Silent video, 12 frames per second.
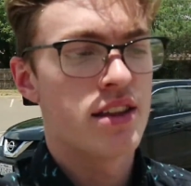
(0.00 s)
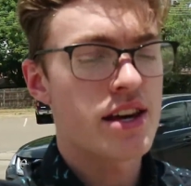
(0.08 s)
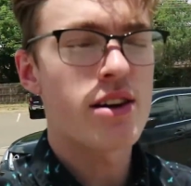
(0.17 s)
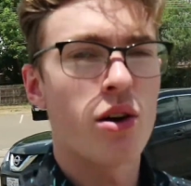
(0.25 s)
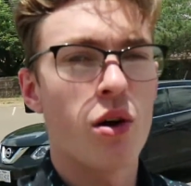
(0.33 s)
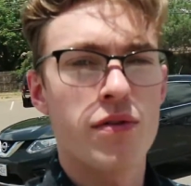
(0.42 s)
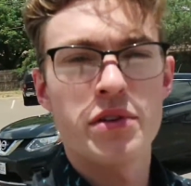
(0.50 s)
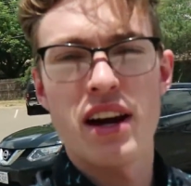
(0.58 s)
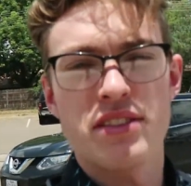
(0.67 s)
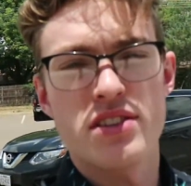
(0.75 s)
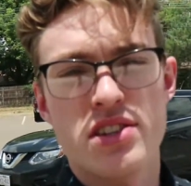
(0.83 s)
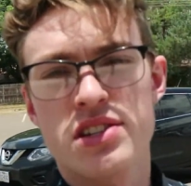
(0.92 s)
They're over
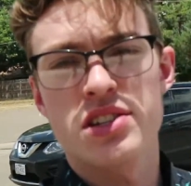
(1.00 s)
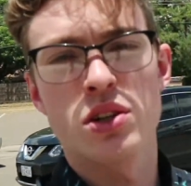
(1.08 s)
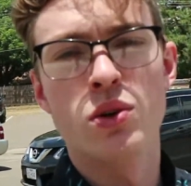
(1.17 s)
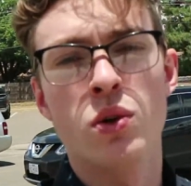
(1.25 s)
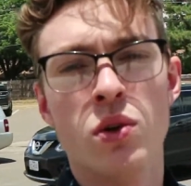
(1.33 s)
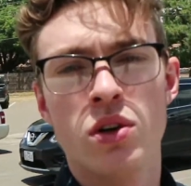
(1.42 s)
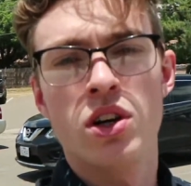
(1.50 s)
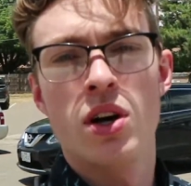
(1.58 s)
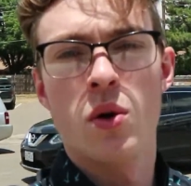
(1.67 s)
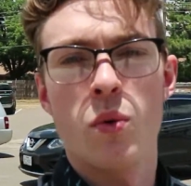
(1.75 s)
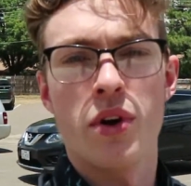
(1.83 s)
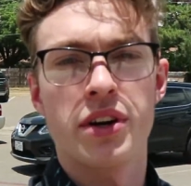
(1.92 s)
at the school
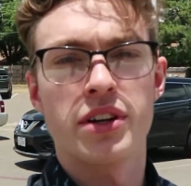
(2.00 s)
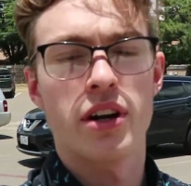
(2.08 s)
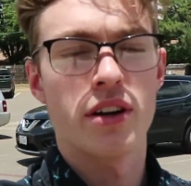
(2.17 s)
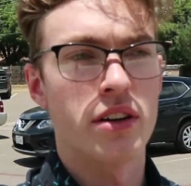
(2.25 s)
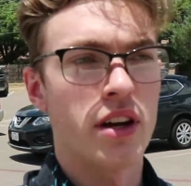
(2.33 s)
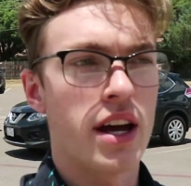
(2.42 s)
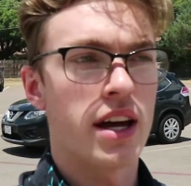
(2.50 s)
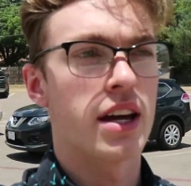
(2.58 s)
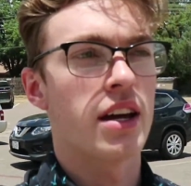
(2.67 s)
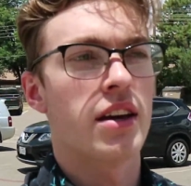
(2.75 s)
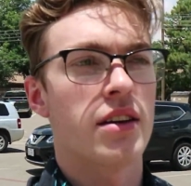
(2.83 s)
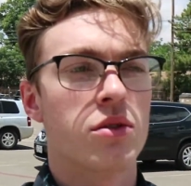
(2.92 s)
working on
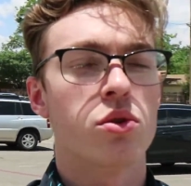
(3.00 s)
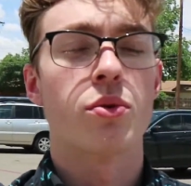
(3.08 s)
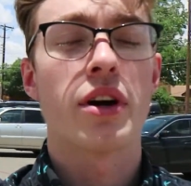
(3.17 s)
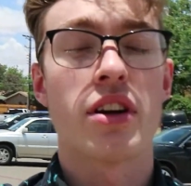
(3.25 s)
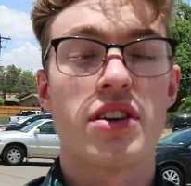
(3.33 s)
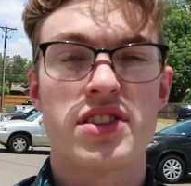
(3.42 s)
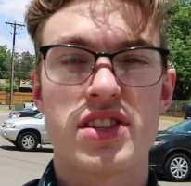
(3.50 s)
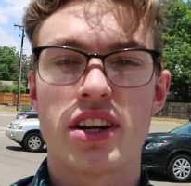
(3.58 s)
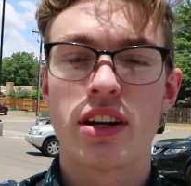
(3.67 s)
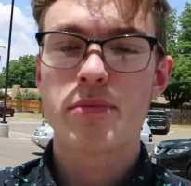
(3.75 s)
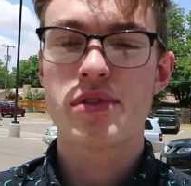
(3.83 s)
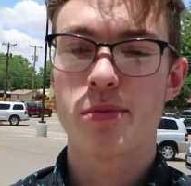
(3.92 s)

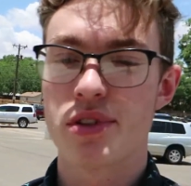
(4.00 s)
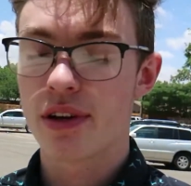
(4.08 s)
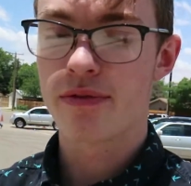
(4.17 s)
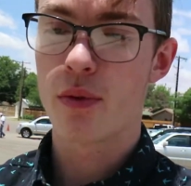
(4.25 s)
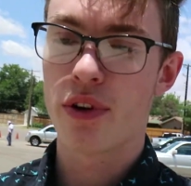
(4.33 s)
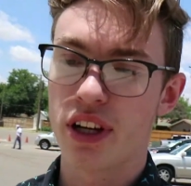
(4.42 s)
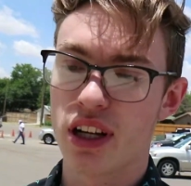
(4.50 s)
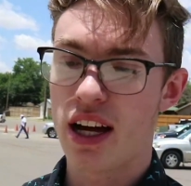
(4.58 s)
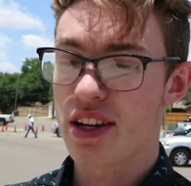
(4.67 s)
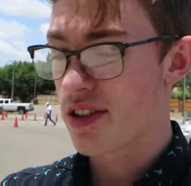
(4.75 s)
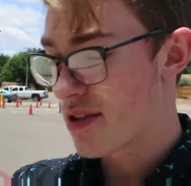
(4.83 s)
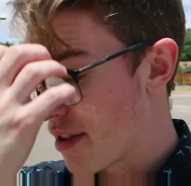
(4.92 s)
setting up some stuff for one of the
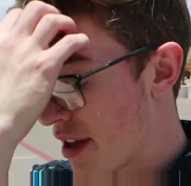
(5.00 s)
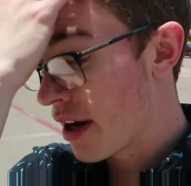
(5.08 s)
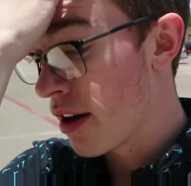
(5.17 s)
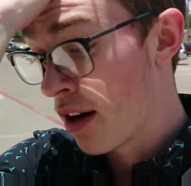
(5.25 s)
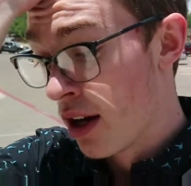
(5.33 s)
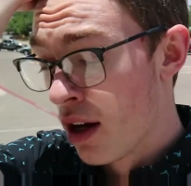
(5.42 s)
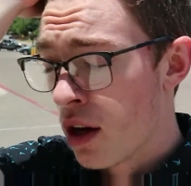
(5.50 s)
classes there.